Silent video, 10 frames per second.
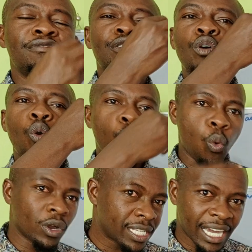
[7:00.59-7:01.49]
even know
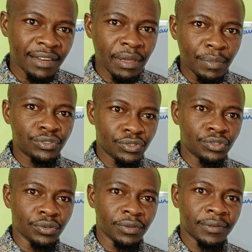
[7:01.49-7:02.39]
what I can be able to
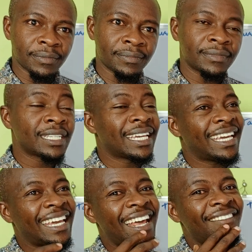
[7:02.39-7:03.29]
do.
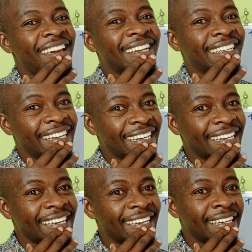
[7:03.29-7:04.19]
And I'm like, ding,
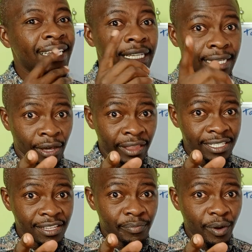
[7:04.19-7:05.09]
ding, ding. Now
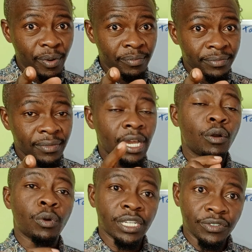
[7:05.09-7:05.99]
that's the problem.
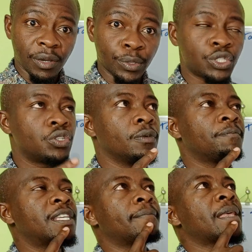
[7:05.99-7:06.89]
What are you supposed to do?
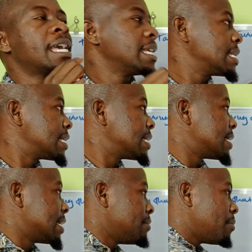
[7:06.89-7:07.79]
See,
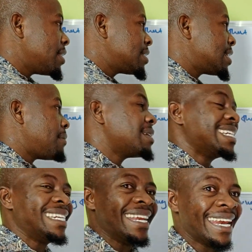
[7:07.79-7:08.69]
remember this term?
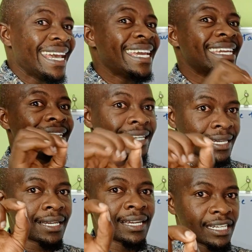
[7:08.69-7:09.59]
Delayed
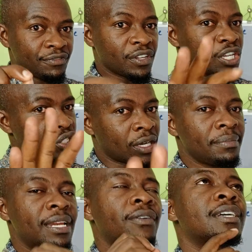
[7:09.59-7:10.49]
gratification. Let
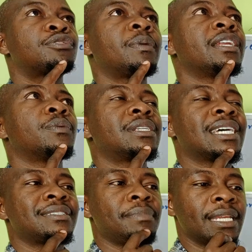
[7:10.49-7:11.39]
me now explain what
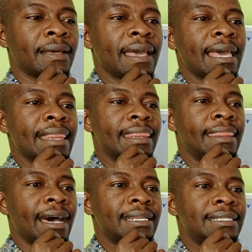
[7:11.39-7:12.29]
that means.
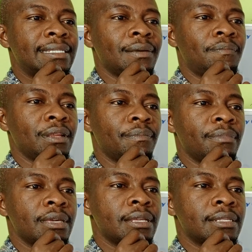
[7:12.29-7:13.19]
That simply
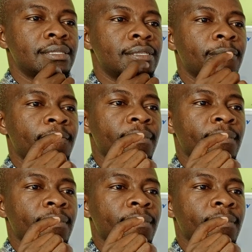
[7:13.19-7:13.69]
means,